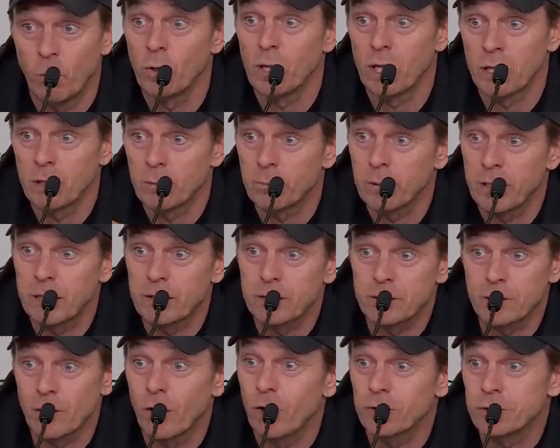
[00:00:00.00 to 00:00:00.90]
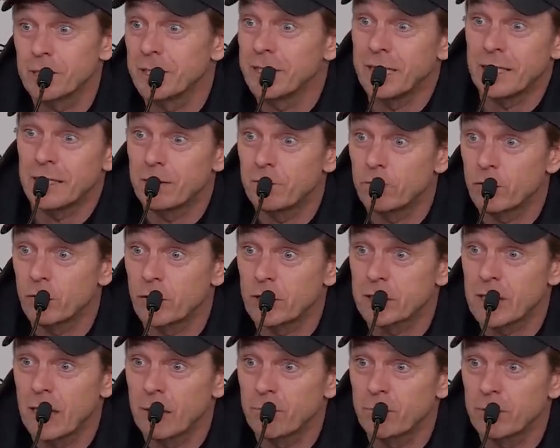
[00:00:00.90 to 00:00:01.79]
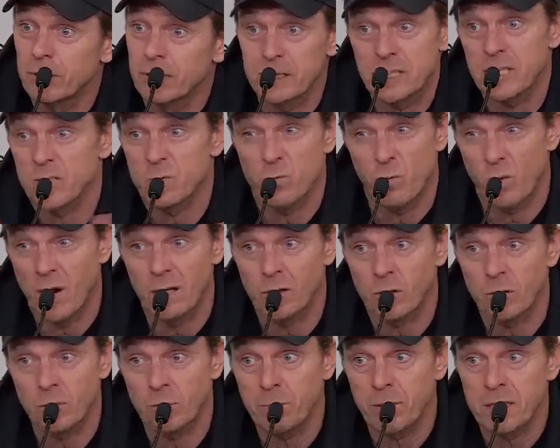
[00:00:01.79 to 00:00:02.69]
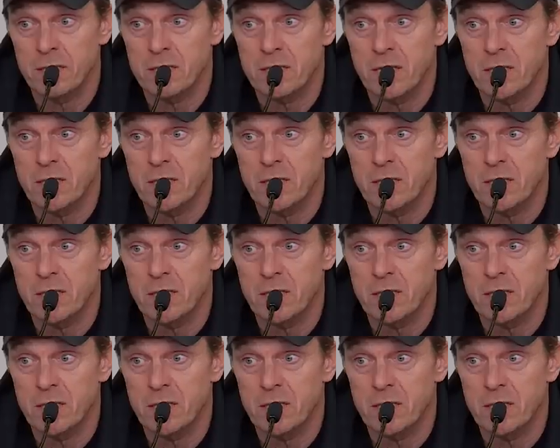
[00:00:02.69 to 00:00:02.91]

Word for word: all other players starts in England, for example. That's just one comparison.